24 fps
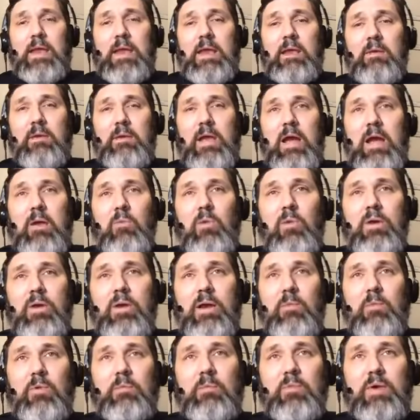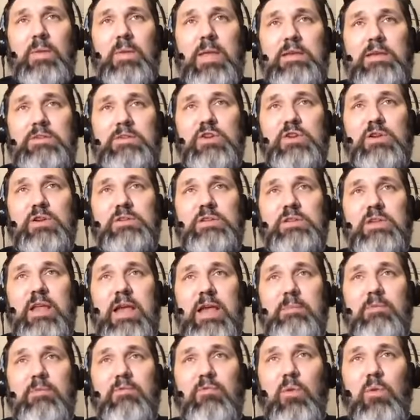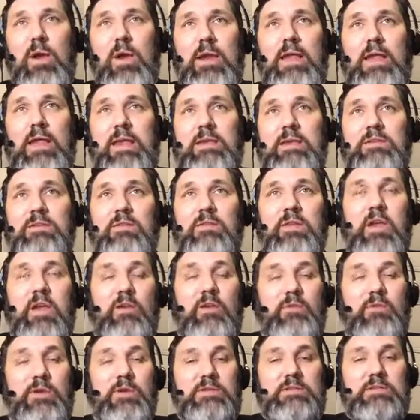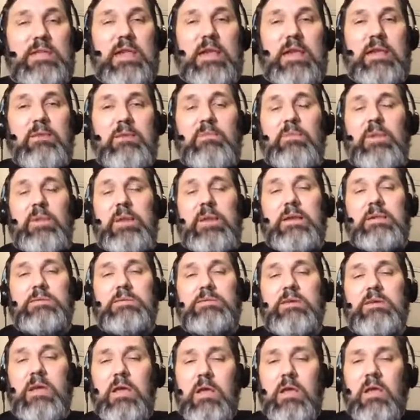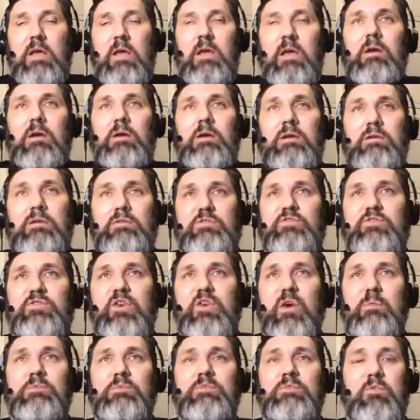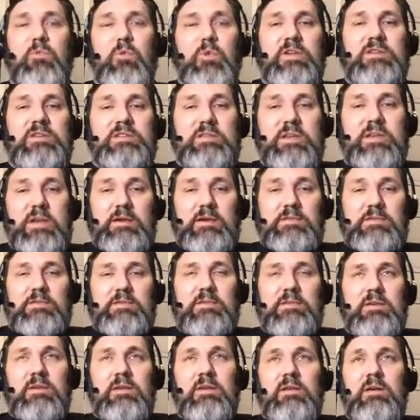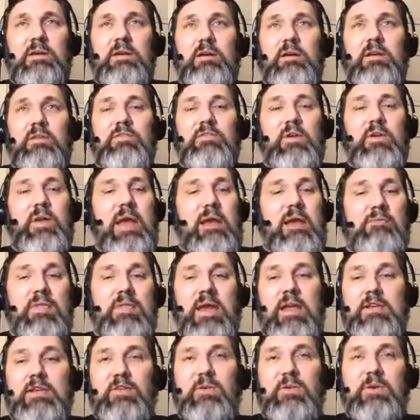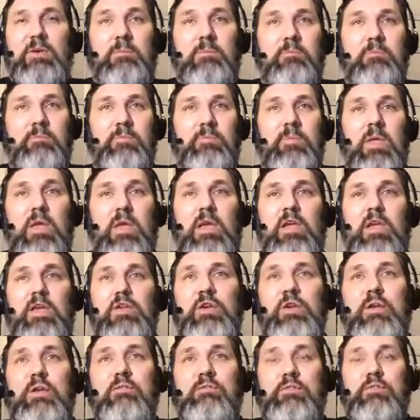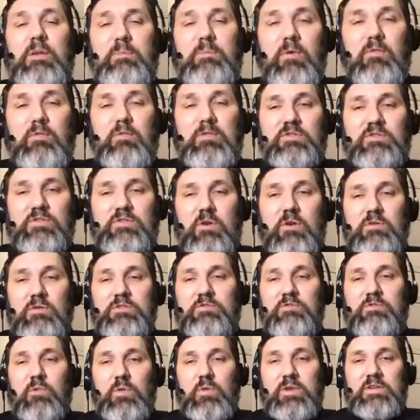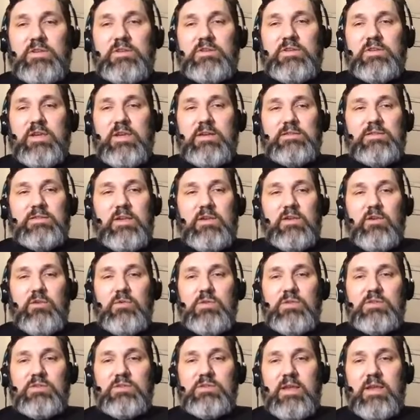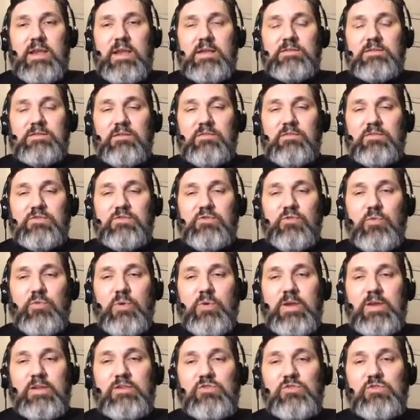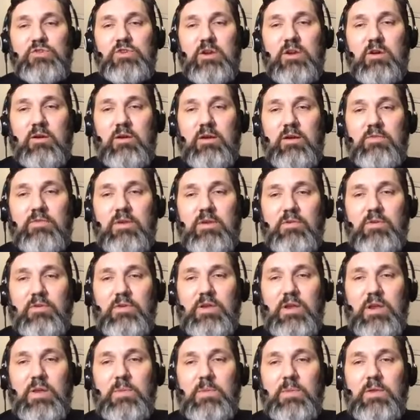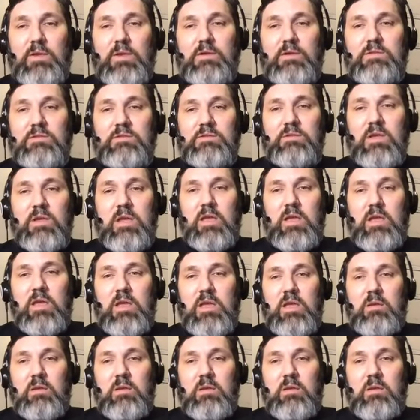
And I want to I want to bring that to you tonight before I get into the other exciting things. Uh, Psalms 46. Uh, if you have that, you can you can flip over to Psalms 46. You know this thing has a screen share. I've never done this.